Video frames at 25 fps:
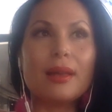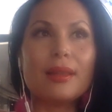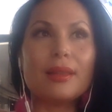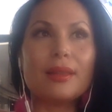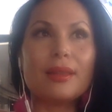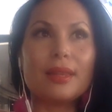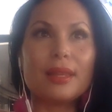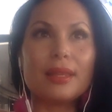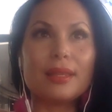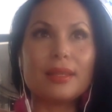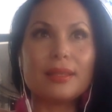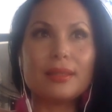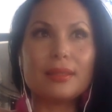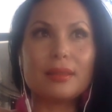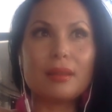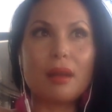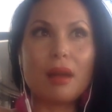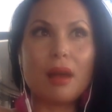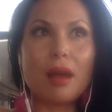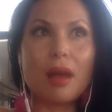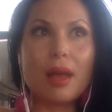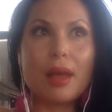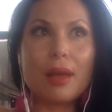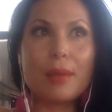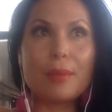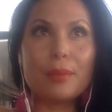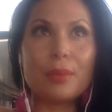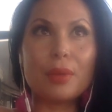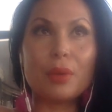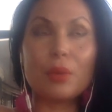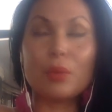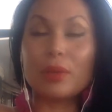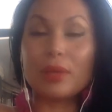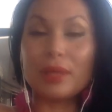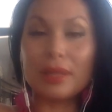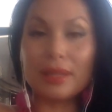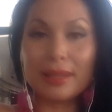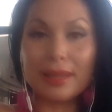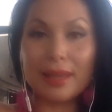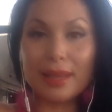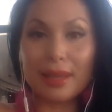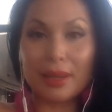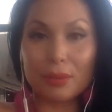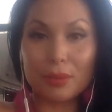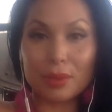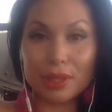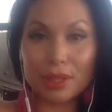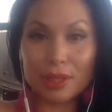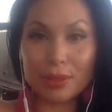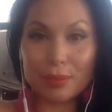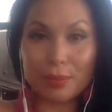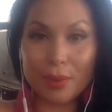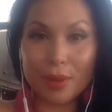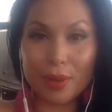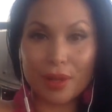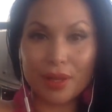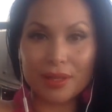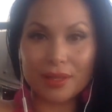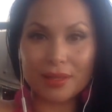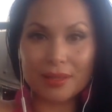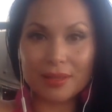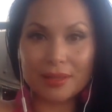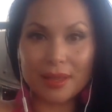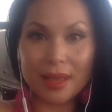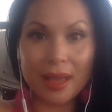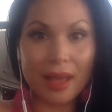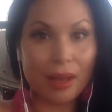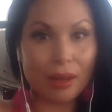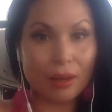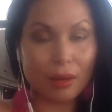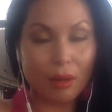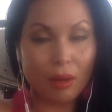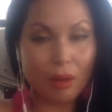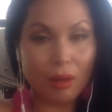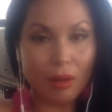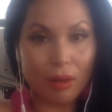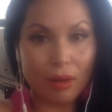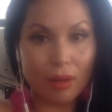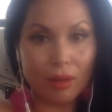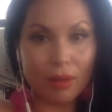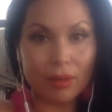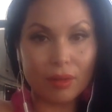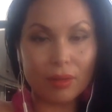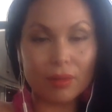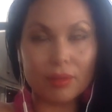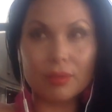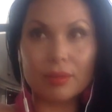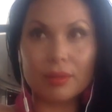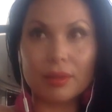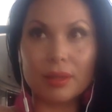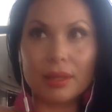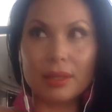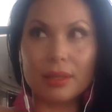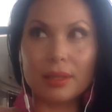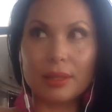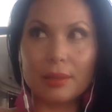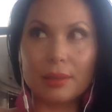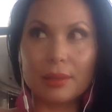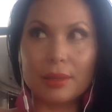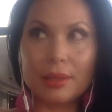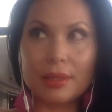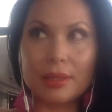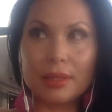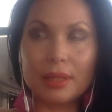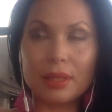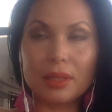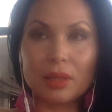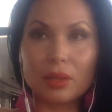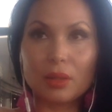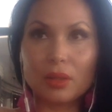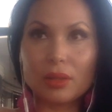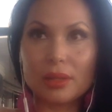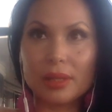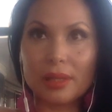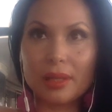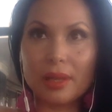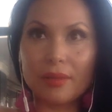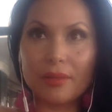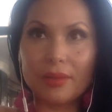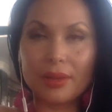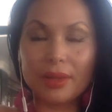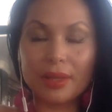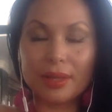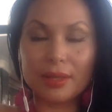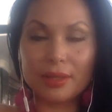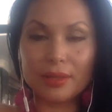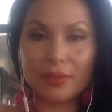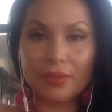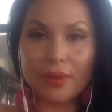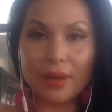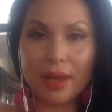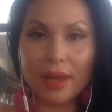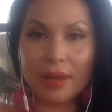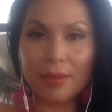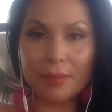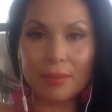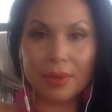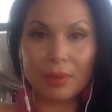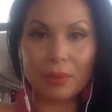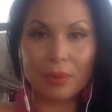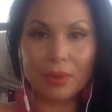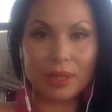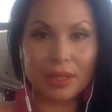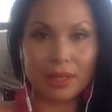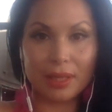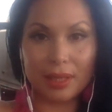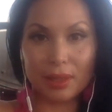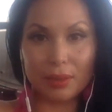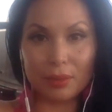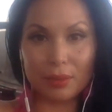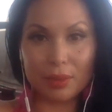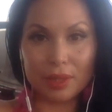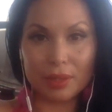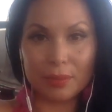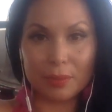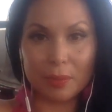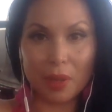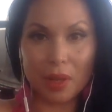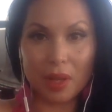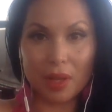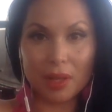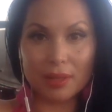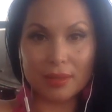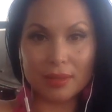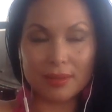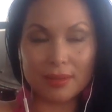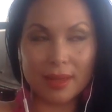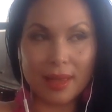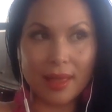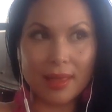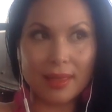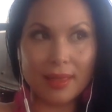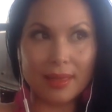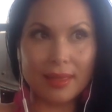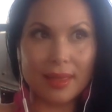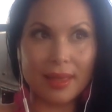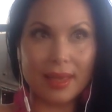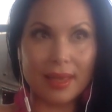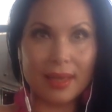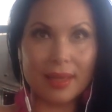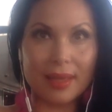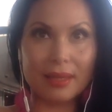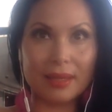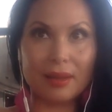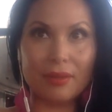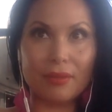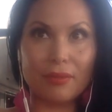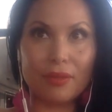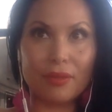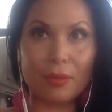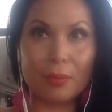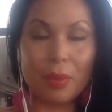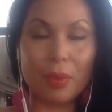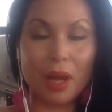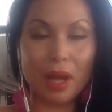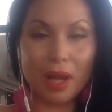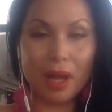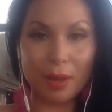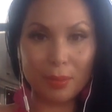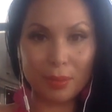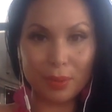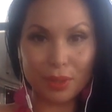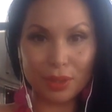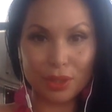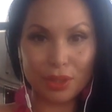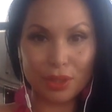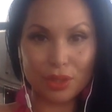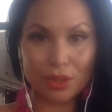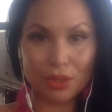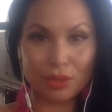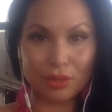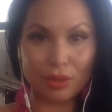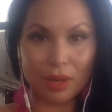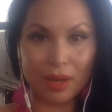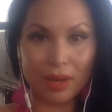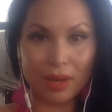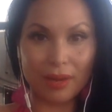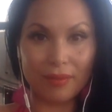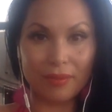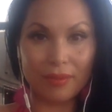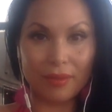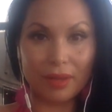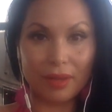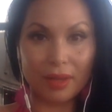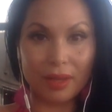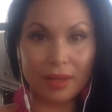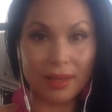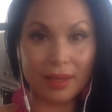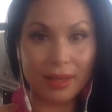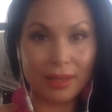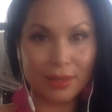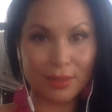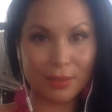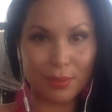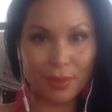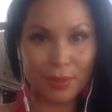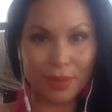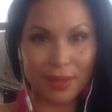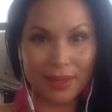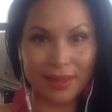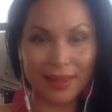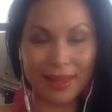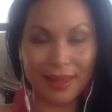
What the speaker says: This time we didn't get a response at all. It looks like everything's fine, but we didn't get a response. And then for Publish Drive, guess what?